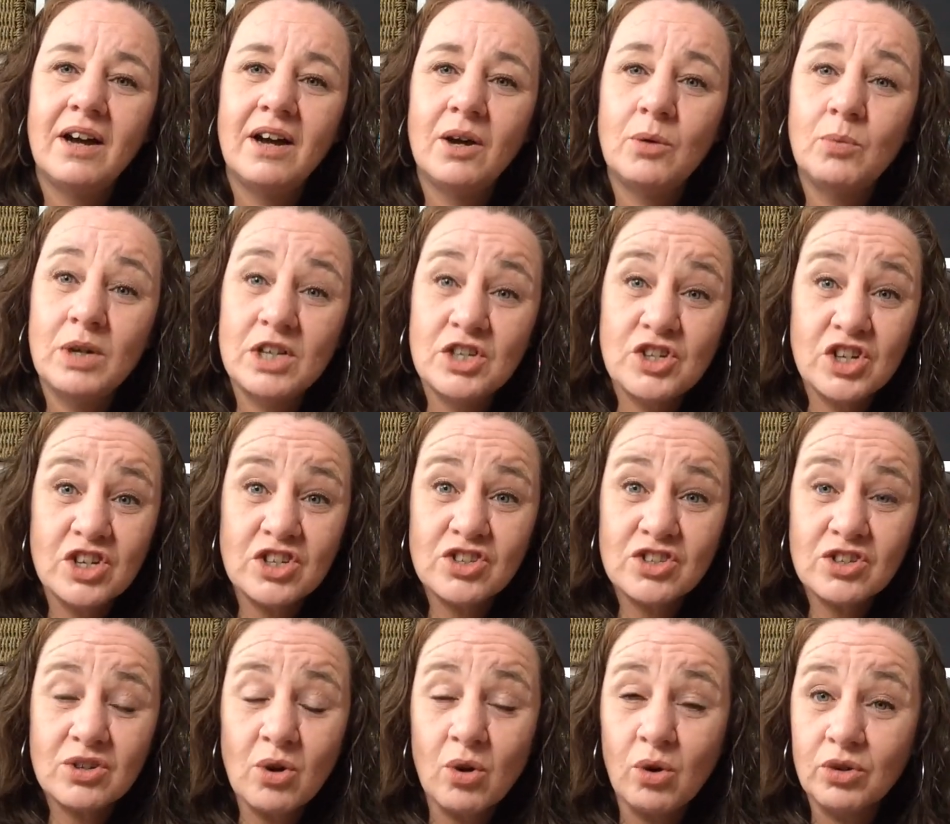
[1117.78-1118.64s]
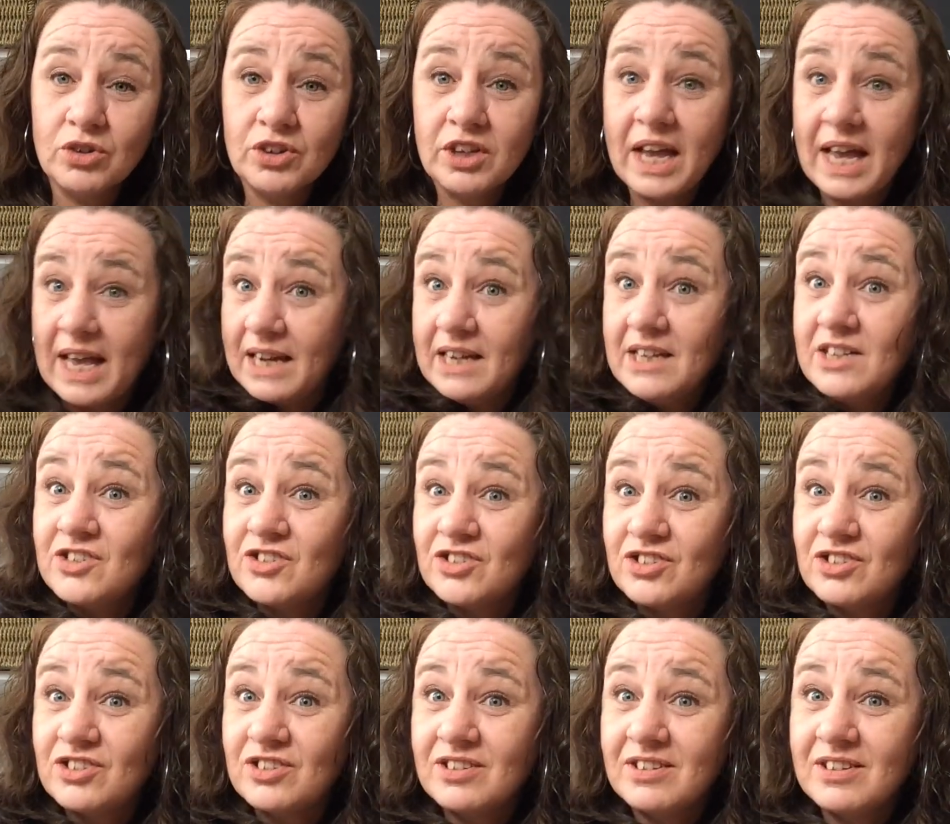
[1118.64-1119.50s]
which is called
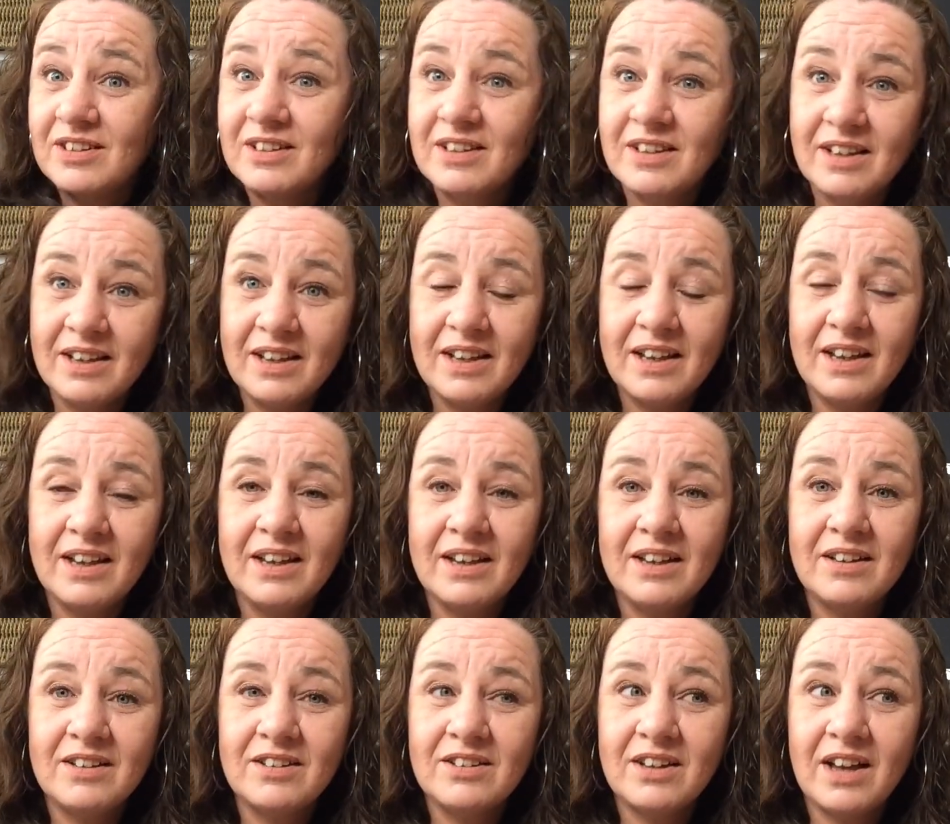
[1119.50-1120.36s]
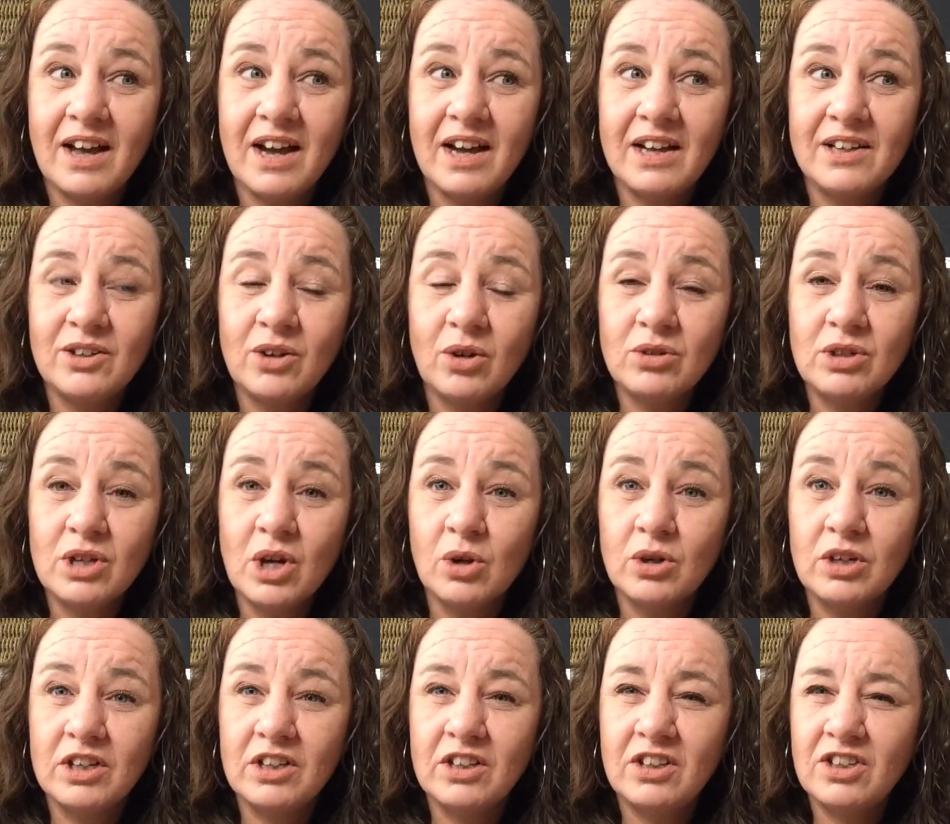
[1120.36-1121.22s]
Alice. And I don't
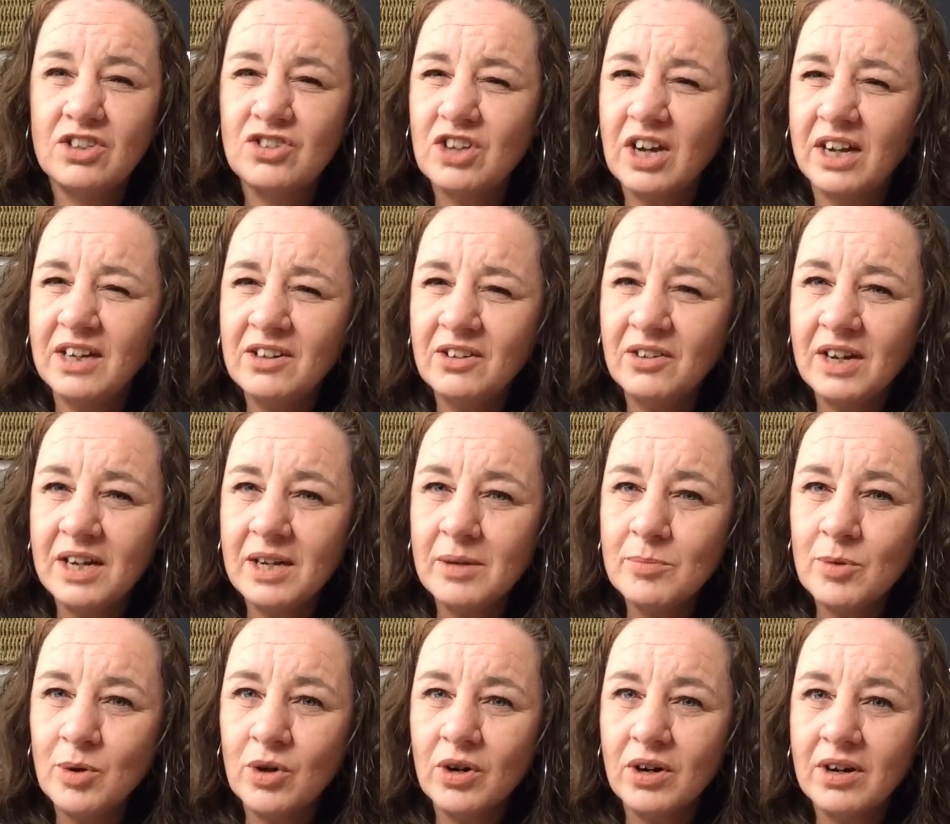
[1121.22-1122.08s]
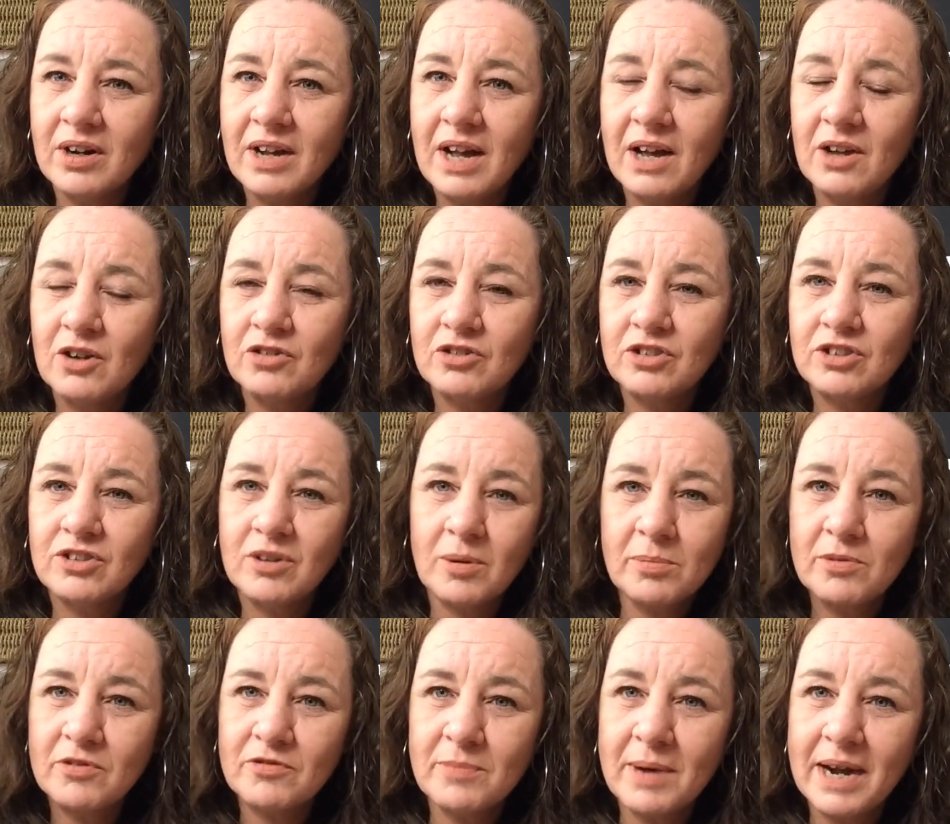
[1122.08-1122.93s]
know the designer anymore out of the
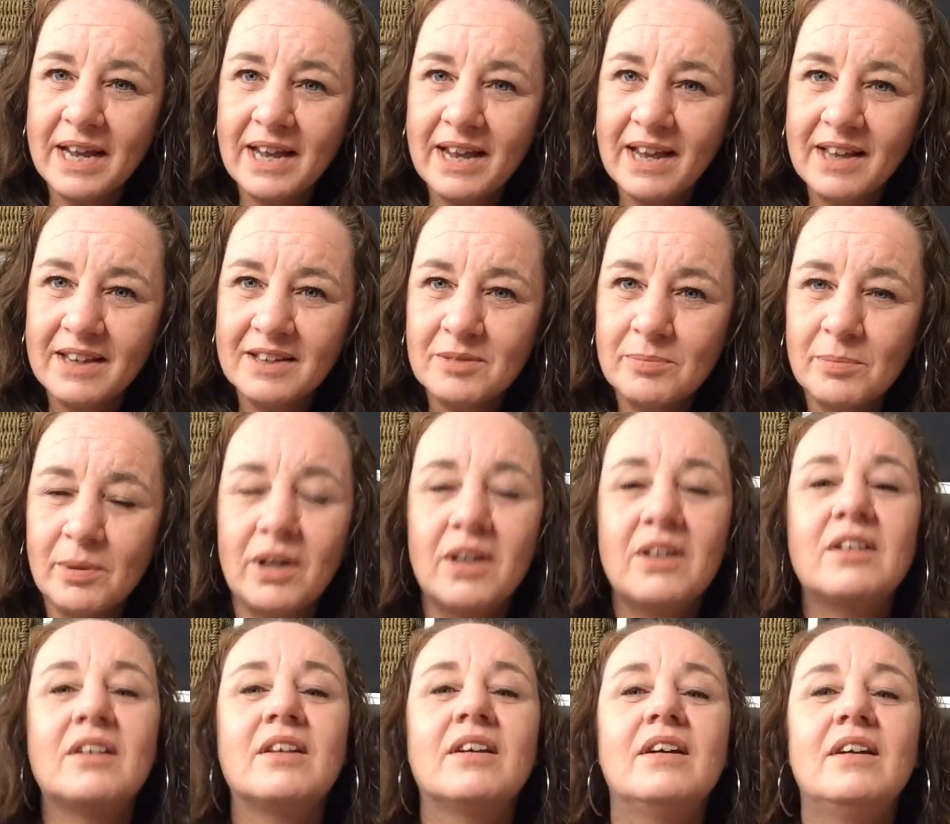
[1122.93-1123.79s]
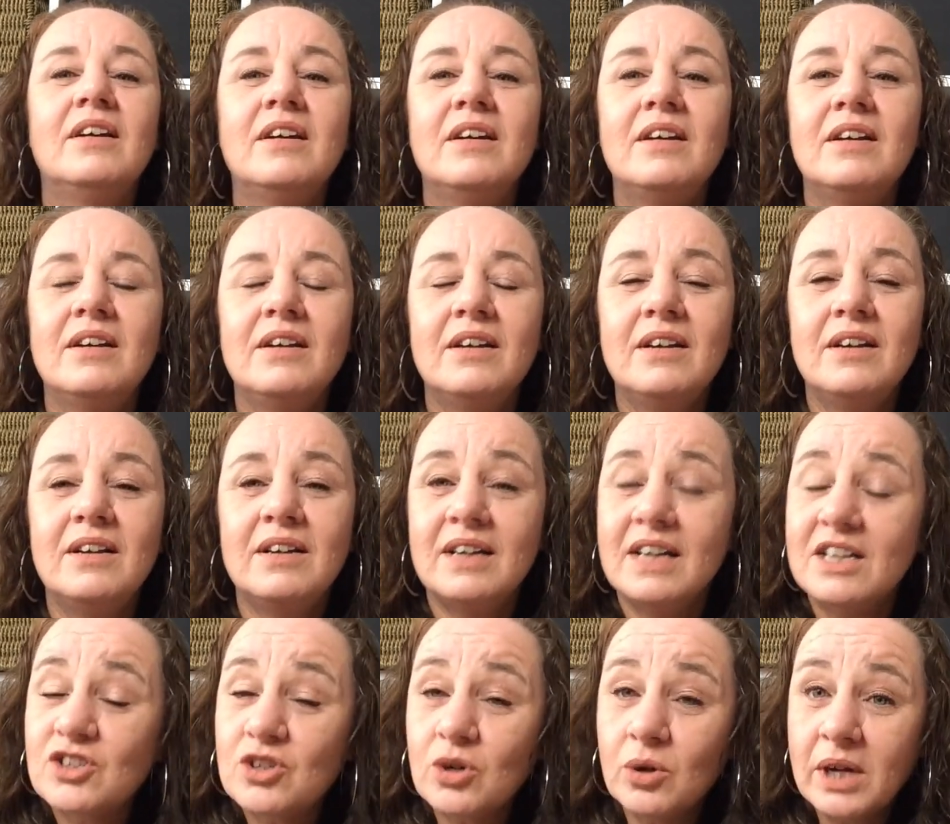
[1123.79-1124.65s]
top of my head, but
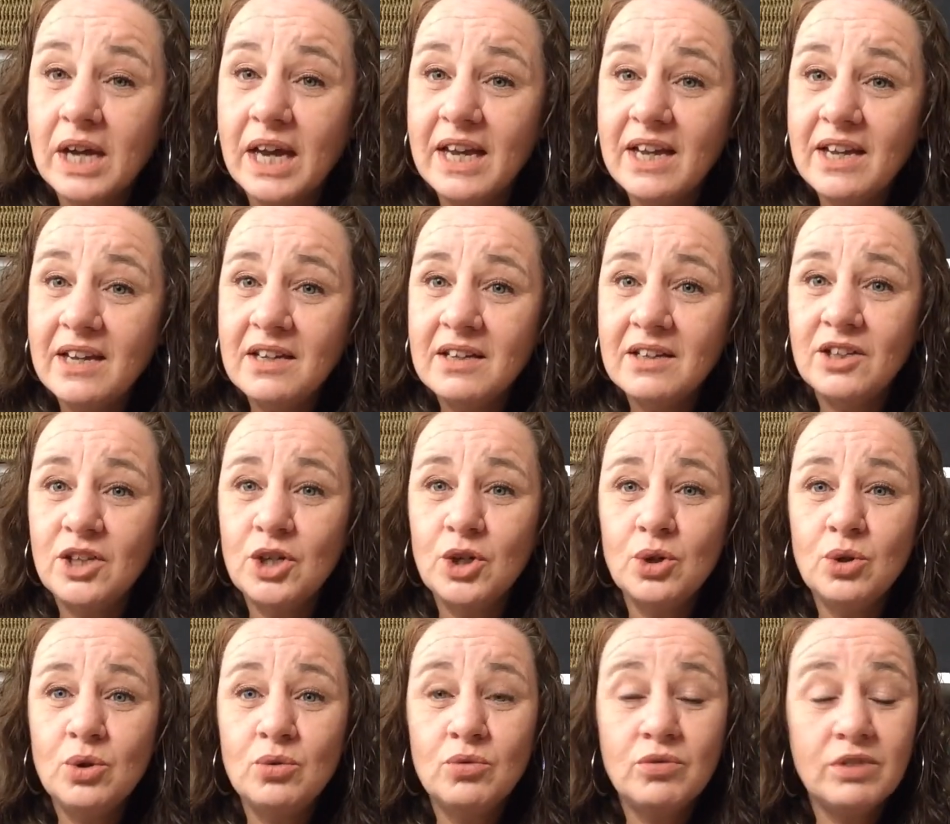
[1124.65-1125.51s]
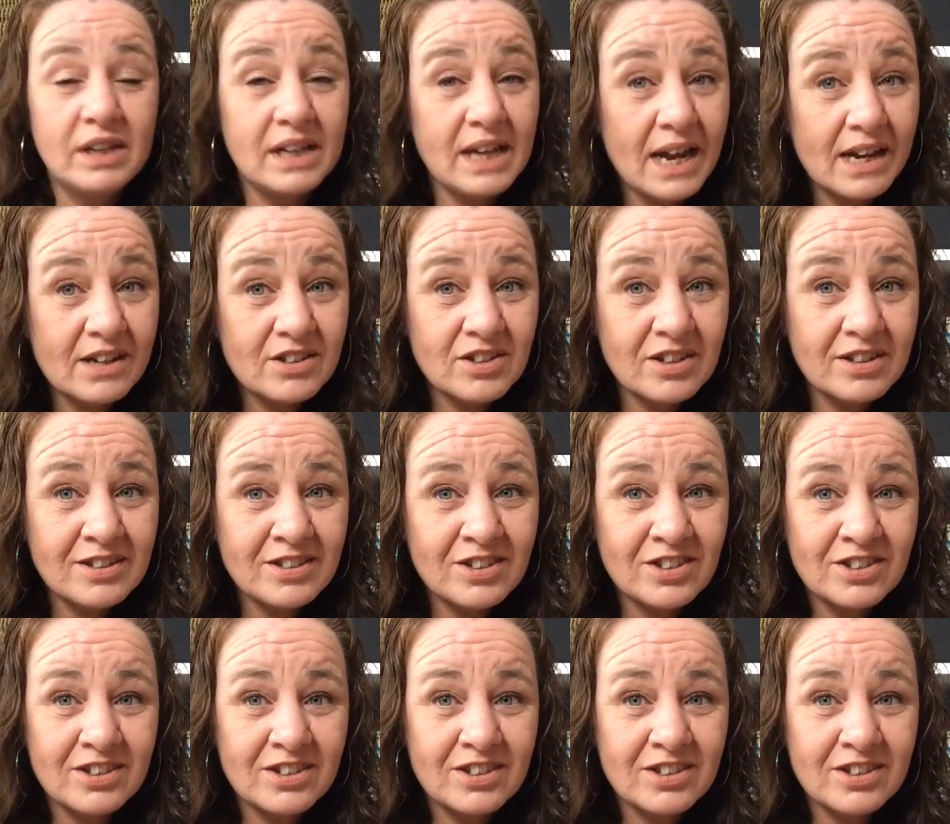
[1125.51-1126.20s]
that's okay. You reacted.